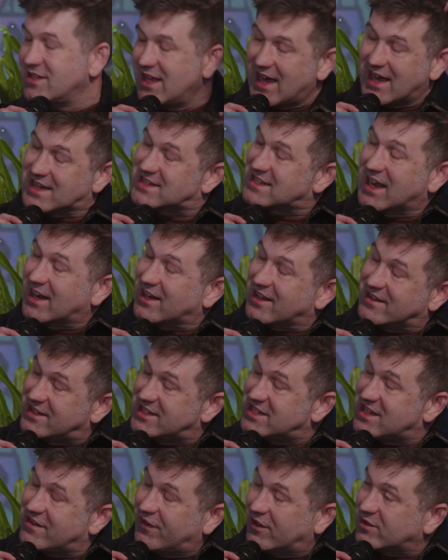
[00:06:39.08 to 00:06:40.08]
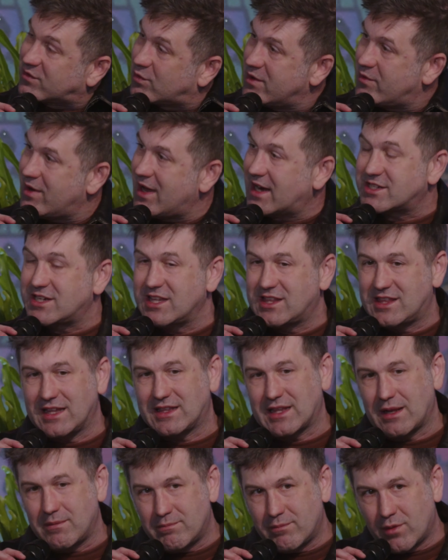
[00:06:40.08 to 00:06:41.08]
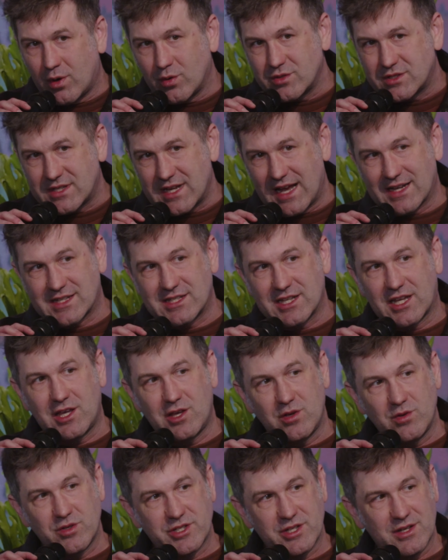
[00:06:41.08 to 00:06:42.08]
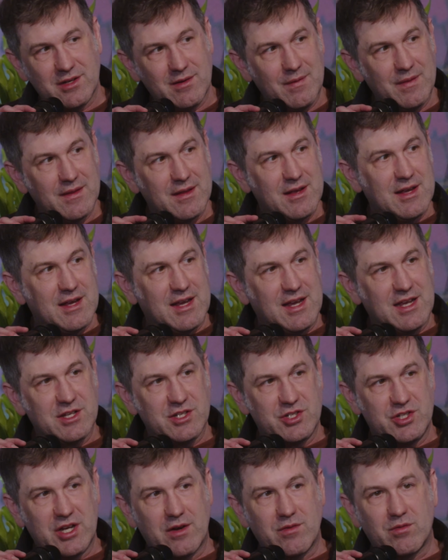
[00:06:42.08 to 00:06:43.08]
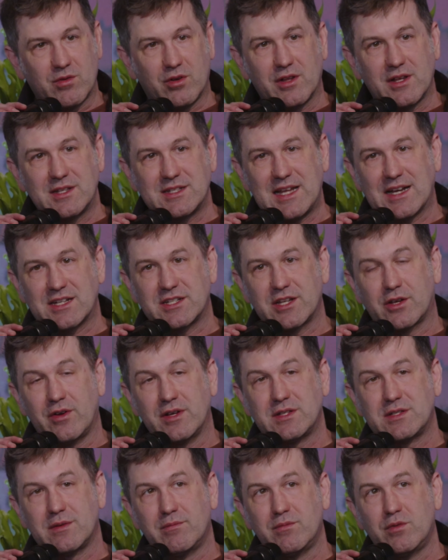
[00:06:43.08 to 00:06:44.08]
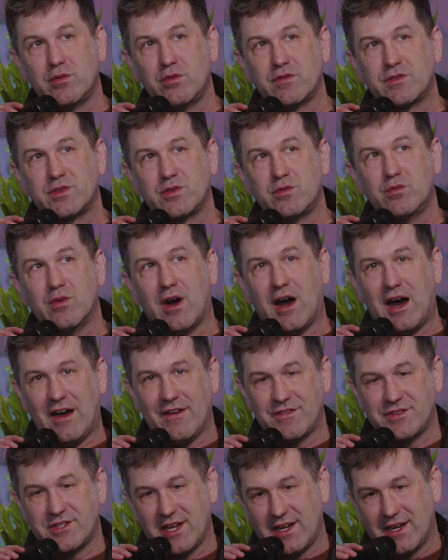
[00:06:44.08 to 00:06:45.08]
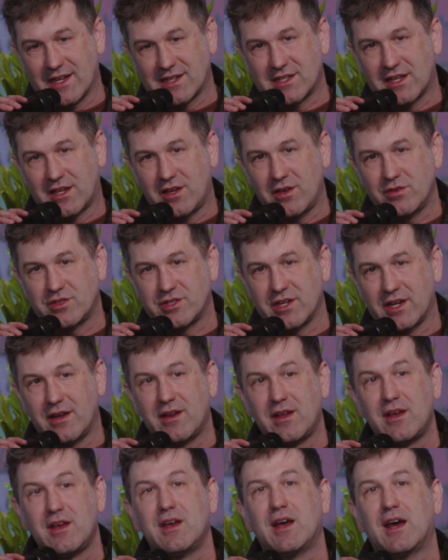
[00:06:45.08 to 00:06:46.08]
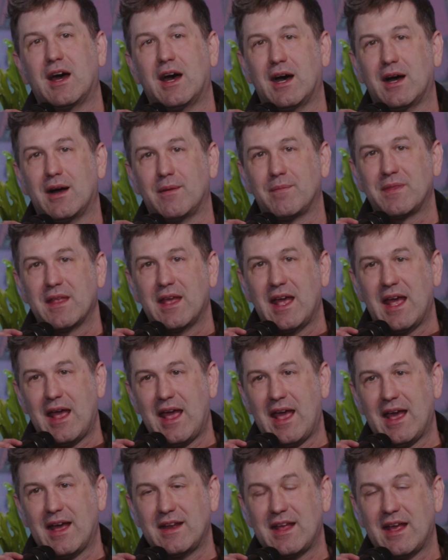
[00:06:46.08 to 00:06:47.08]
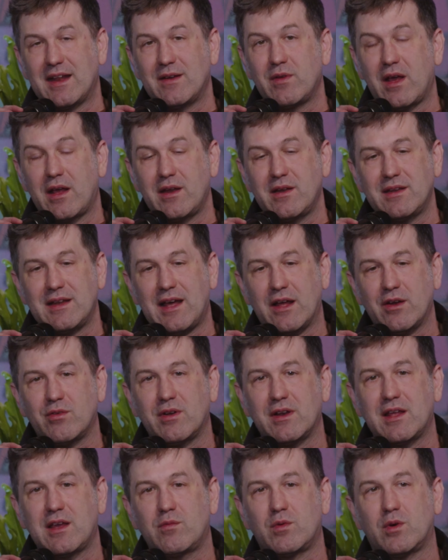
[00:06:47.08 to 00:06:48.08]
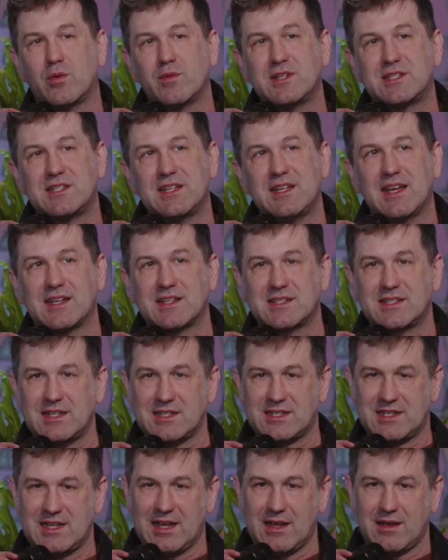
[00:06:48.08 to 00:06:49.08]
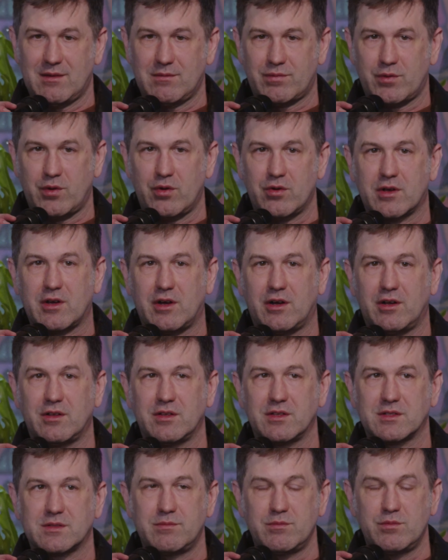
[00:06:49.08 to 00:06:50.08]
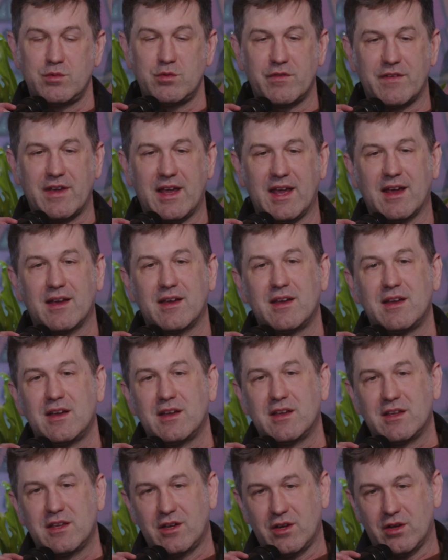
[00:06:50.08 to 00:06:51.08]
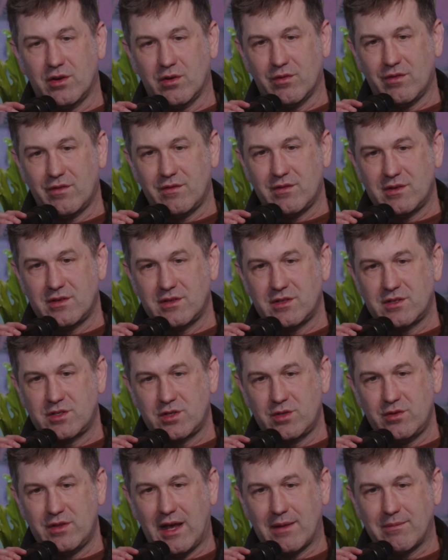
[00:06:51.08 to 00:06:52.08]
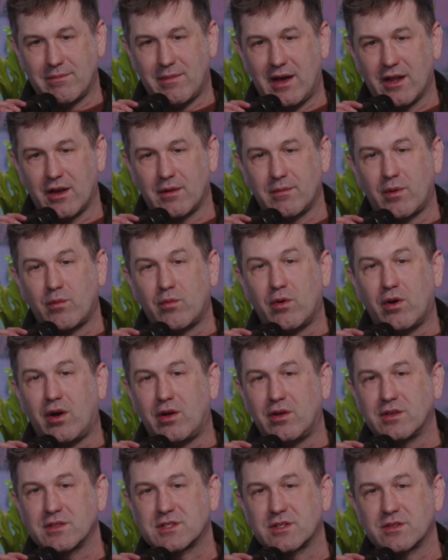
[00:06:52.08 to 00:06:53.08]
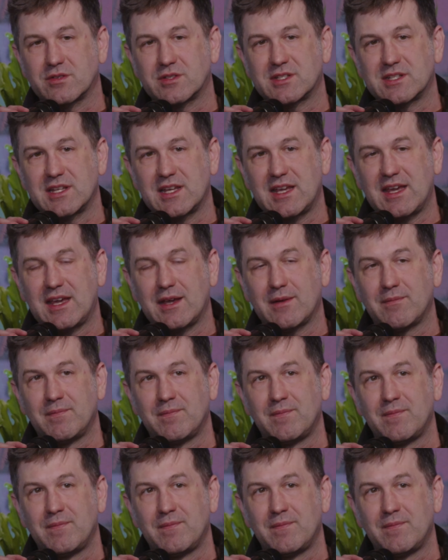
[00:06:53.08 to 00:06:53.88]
yeah, exactly, the default. We actually think that most execution in general is actually going to move to off-chain execution, and not only will we see existing protocols moving, to that model, but we'll also see